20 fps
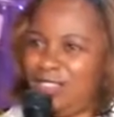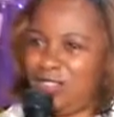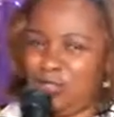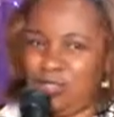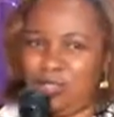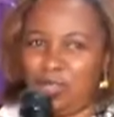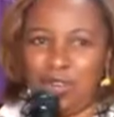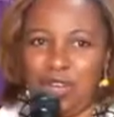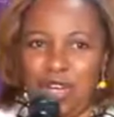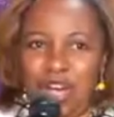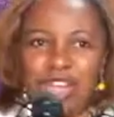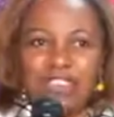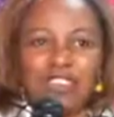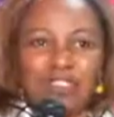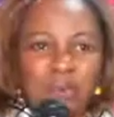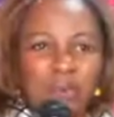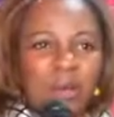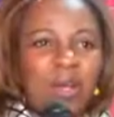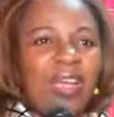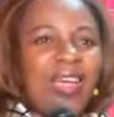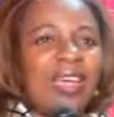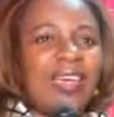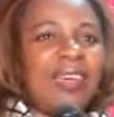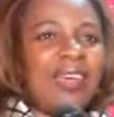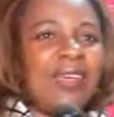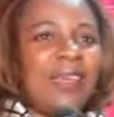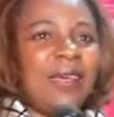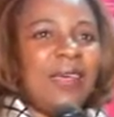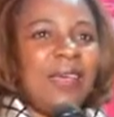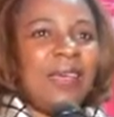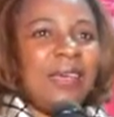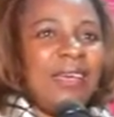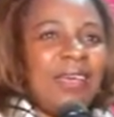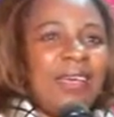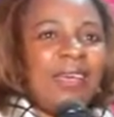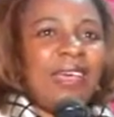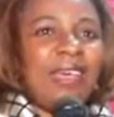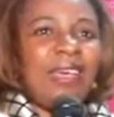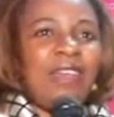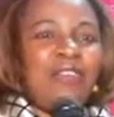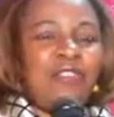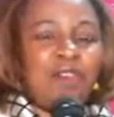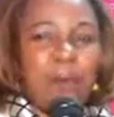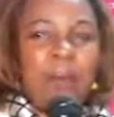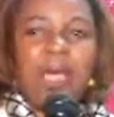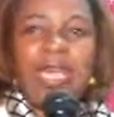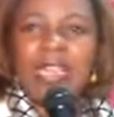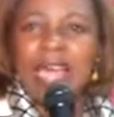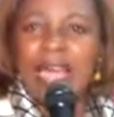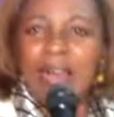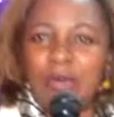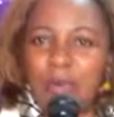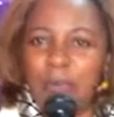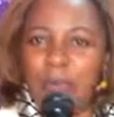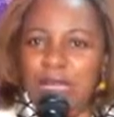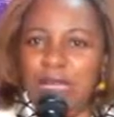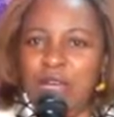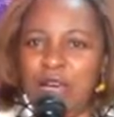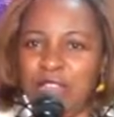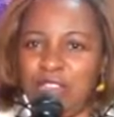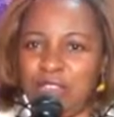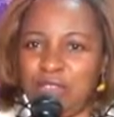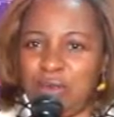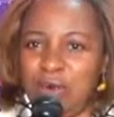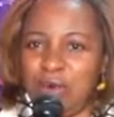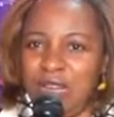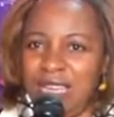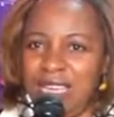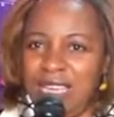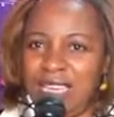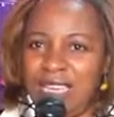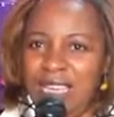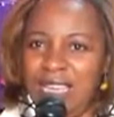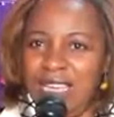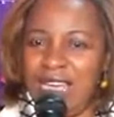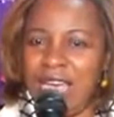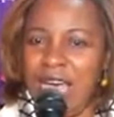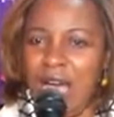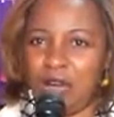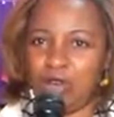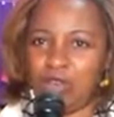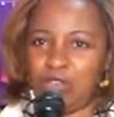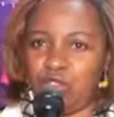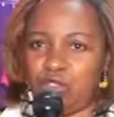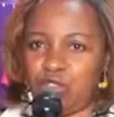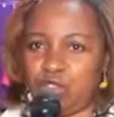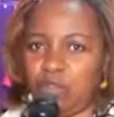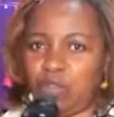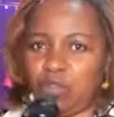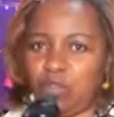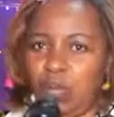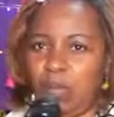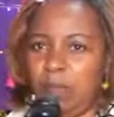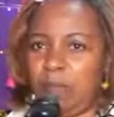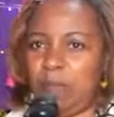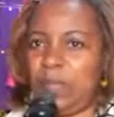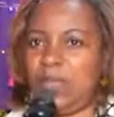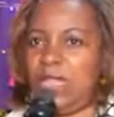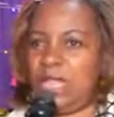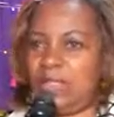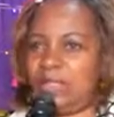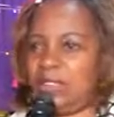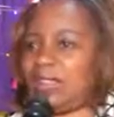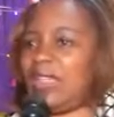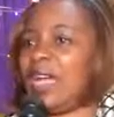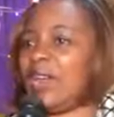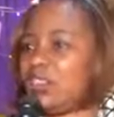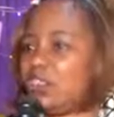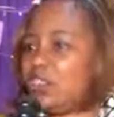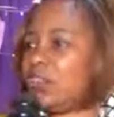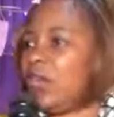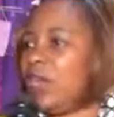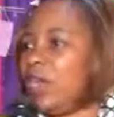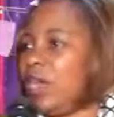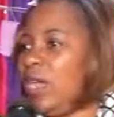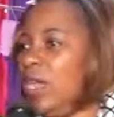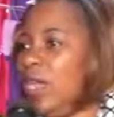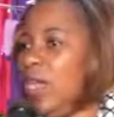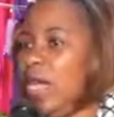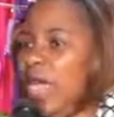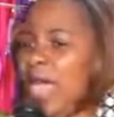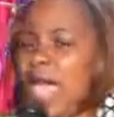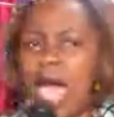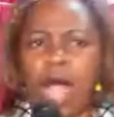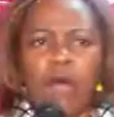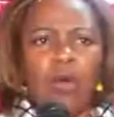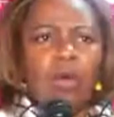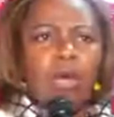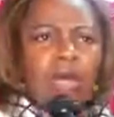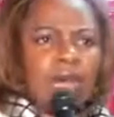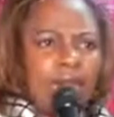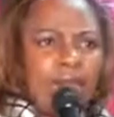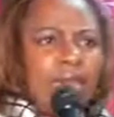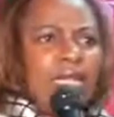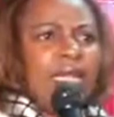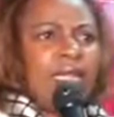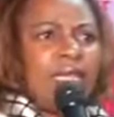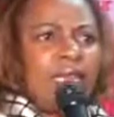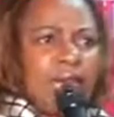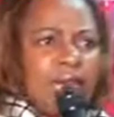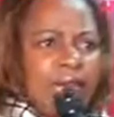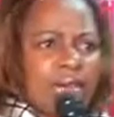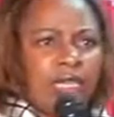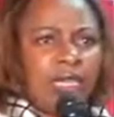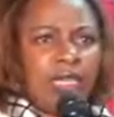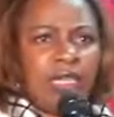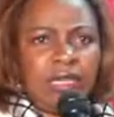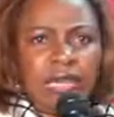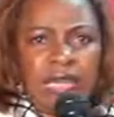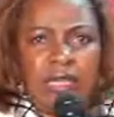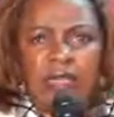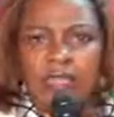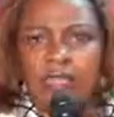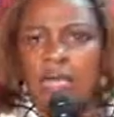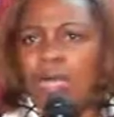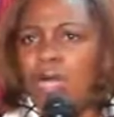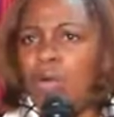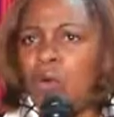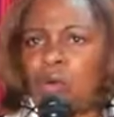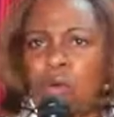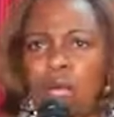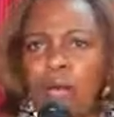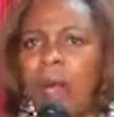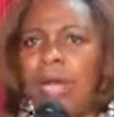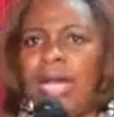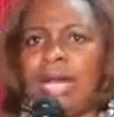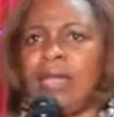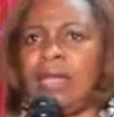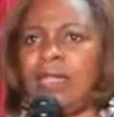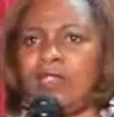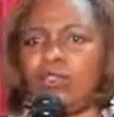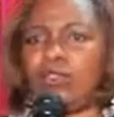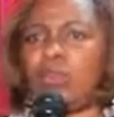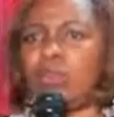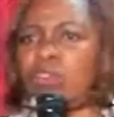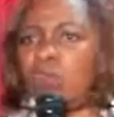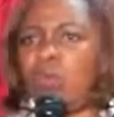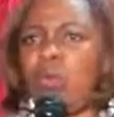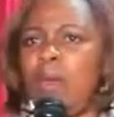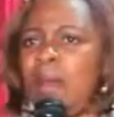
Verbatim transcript: to do God's work. For me, that would be God's work. I will sweep the sanctuary. I'll clean the curtains. Women, this was